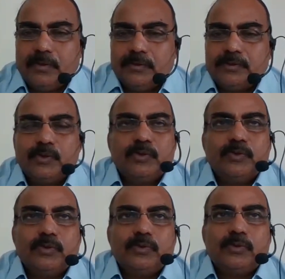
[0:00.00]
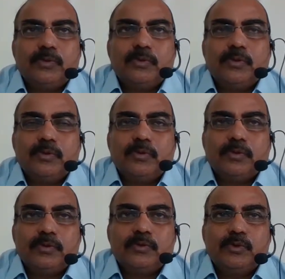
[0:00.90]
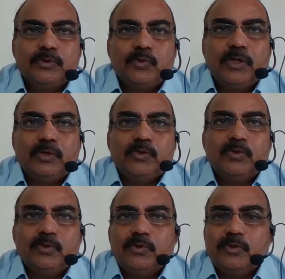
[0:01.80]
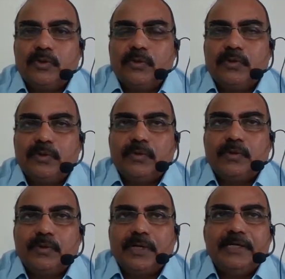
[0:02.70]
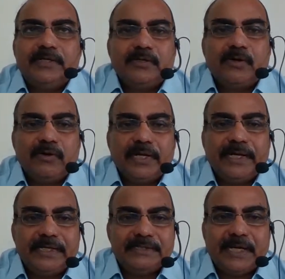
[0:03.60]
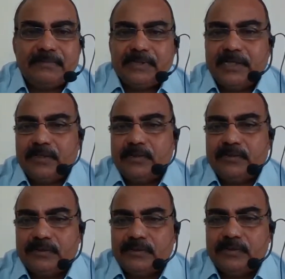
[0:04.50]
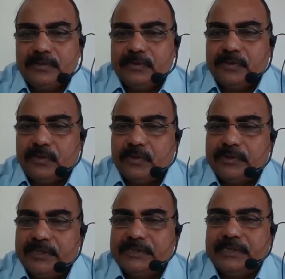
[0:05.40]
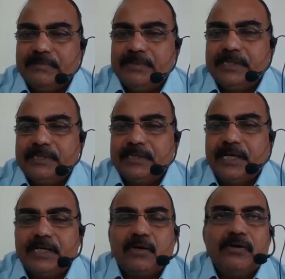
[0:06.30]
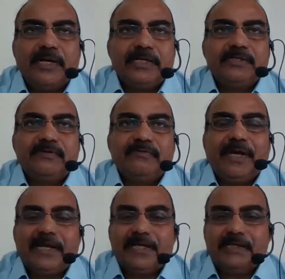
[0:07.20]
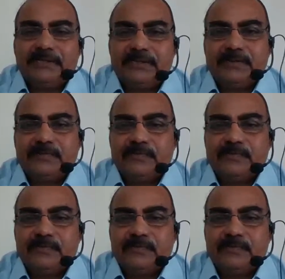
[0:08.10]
So those who want to write your online exams and all on this subject can contact your faculties.